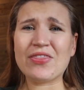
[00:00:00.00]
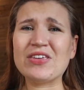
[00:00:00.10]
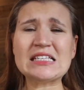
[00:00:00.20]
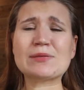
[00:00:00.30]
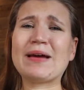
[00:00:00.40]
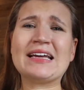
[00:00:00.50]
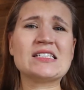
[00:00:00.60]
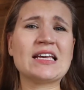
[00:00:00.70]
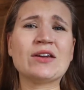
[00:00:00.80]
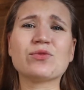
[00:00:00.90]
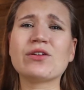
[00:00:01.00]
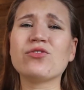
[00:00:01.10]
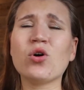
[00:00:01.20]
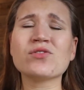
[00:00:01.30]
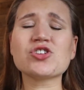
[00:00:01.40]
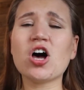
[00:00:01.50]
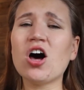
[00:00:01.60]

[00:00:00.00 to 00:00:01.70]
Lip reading: And this mindset revolves